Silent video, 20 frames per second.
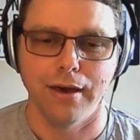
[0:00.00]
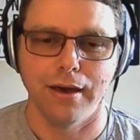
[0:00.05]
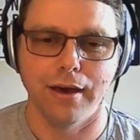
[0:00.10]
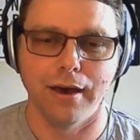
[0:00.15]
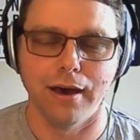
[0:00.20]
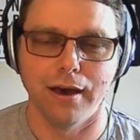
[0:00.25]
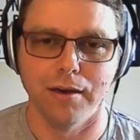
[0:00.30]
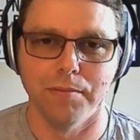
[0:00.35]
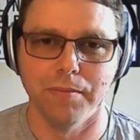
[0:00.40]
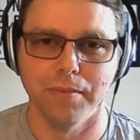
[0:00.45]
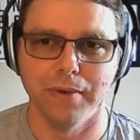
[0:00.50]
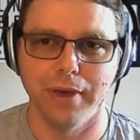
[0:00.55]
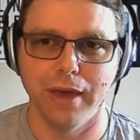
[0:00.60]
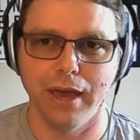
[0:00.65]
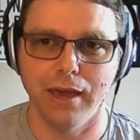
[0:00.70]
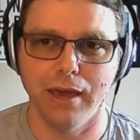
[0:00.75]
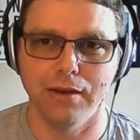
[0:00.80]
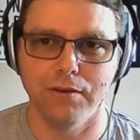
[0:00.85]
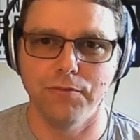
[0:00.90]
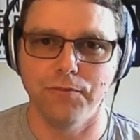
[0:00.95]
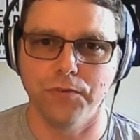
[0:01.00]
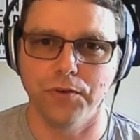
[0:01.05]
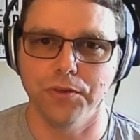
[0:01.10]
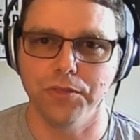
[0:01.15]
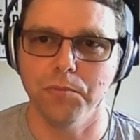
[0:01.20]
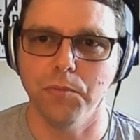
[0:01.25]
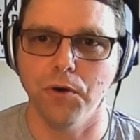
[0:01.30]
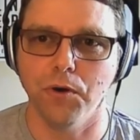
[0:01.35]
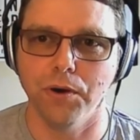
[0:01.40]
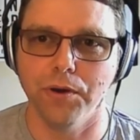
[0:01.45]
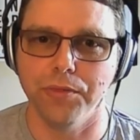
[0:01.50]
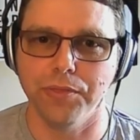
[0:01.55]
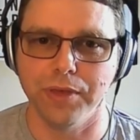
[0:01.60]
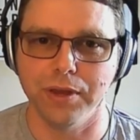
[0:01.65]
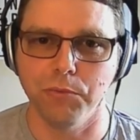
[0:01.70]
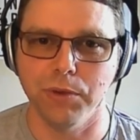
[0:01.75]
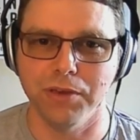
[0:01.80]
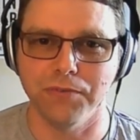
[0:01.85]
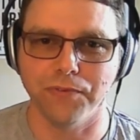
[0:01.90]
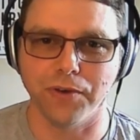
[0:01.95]
Um, and furthermore,
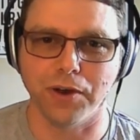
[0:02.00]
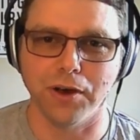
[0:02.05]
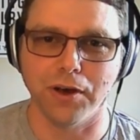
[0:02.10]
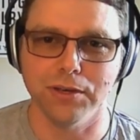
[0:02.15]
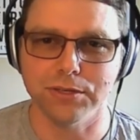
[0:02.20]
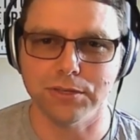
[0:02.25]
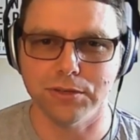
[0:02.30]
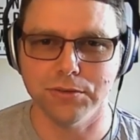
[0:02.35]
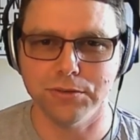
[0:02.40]
then we've also